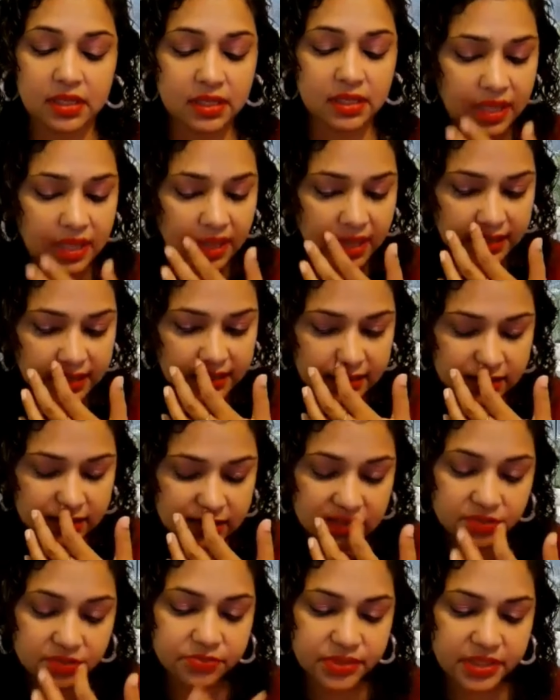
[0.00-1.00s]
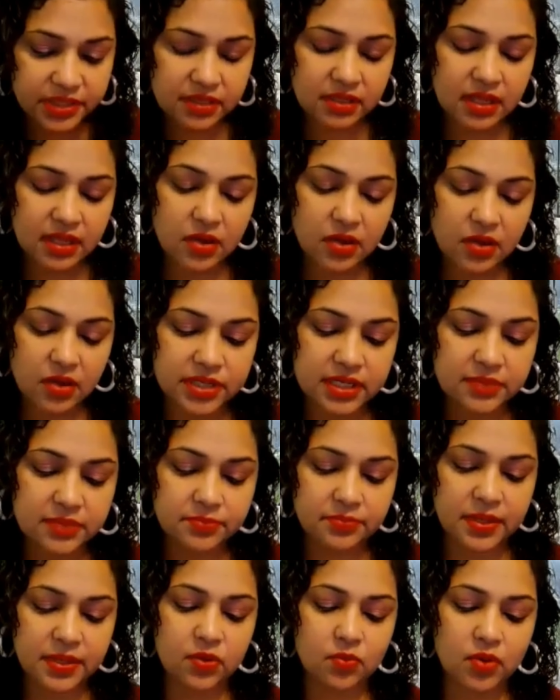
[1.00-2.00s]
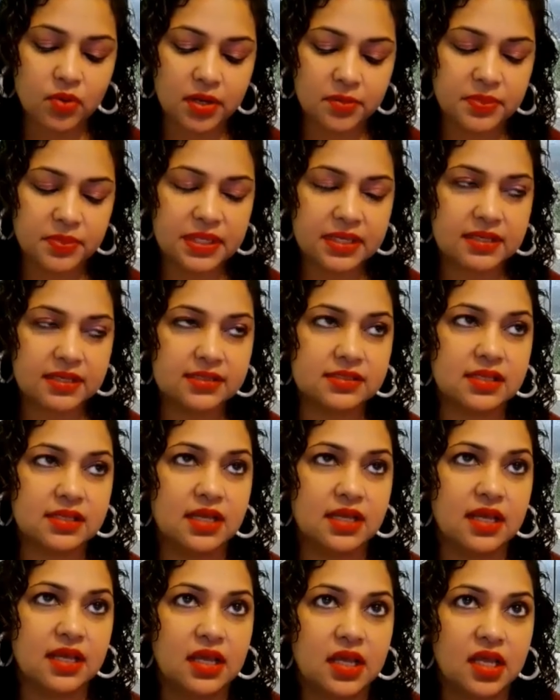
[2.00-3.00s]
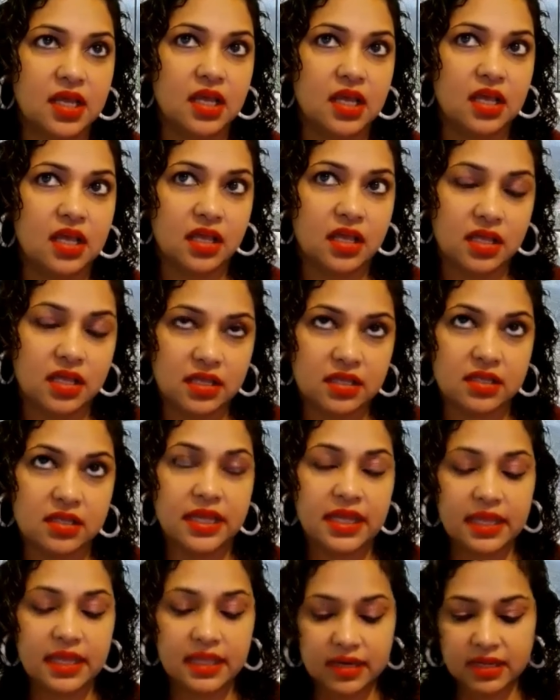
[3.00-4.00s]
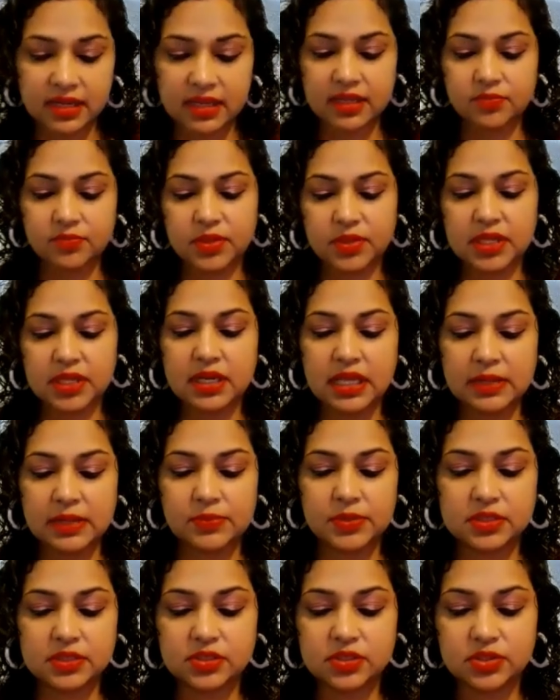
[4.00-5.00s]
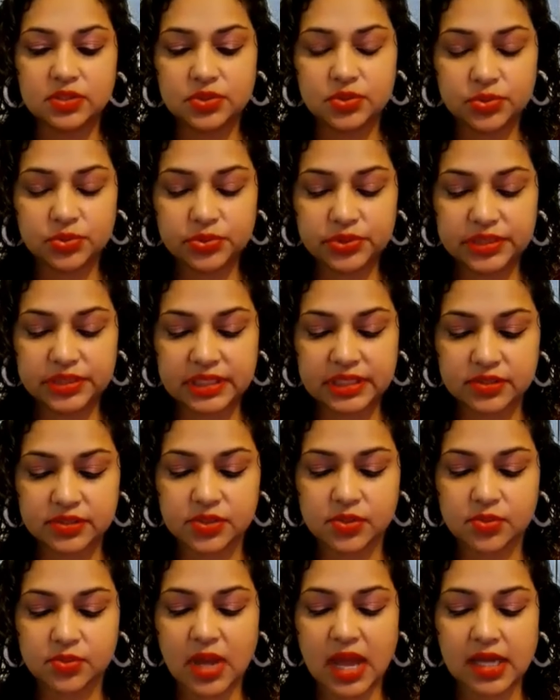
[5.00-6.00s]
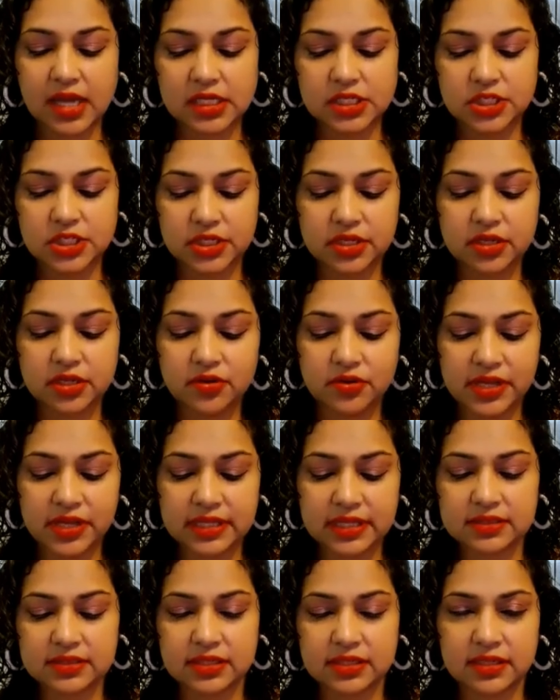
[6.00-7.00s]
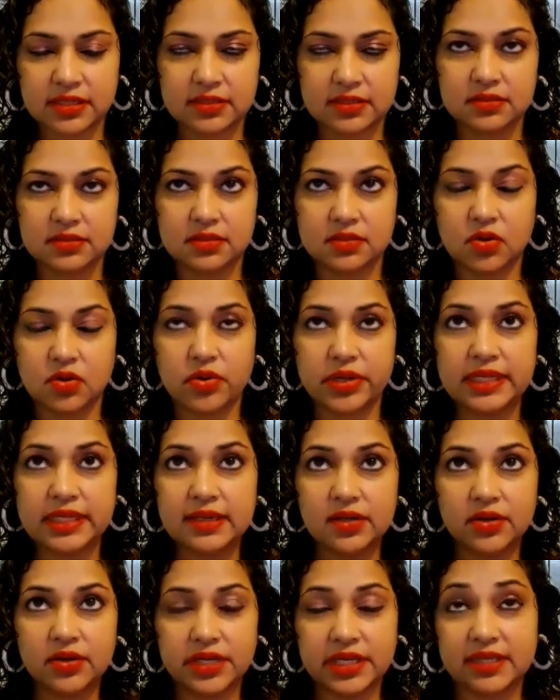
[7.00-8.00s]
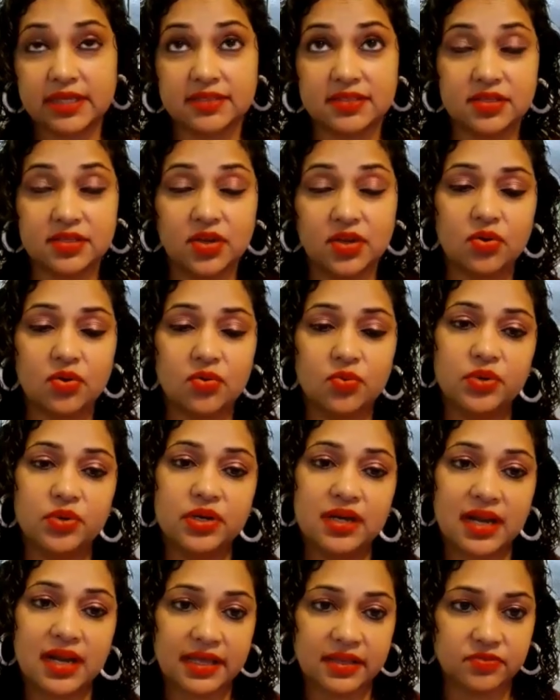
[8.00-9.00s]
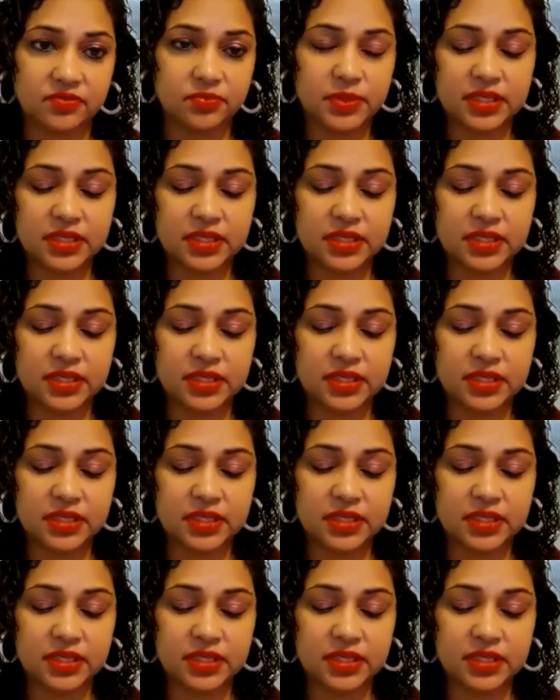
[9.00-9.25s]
Yeah, and this is a really big one, because in being able to do this, you actually creating or elongating your own life.